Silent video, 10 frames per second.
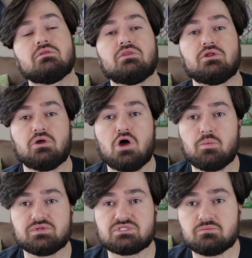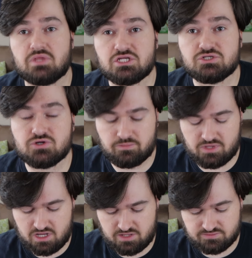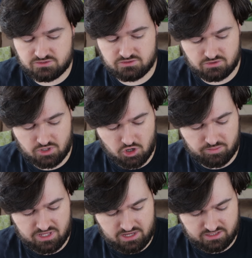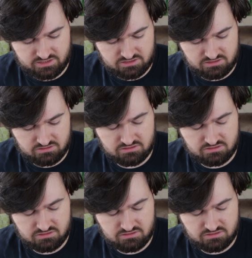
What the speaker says: Then you'll open something like Streamlabs or OBS.